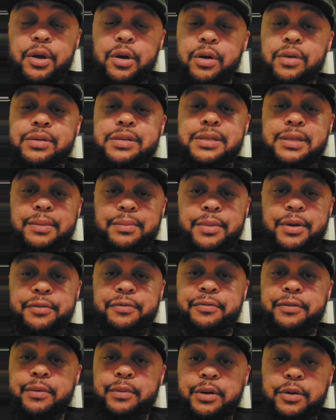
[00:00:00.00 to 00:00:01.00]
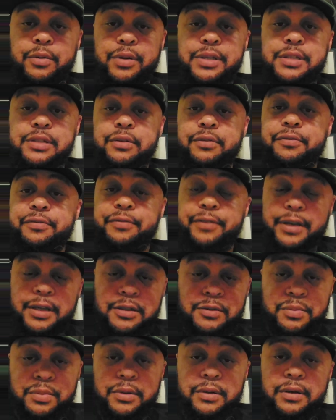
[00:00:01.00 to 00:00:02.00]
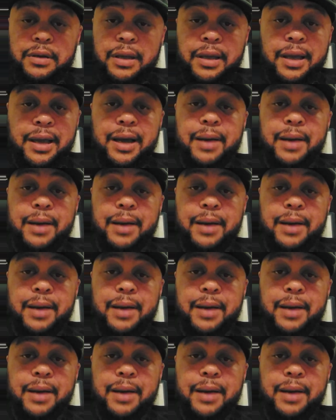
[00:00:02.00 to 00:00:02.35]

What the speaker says: or send me a friend request on Facebook,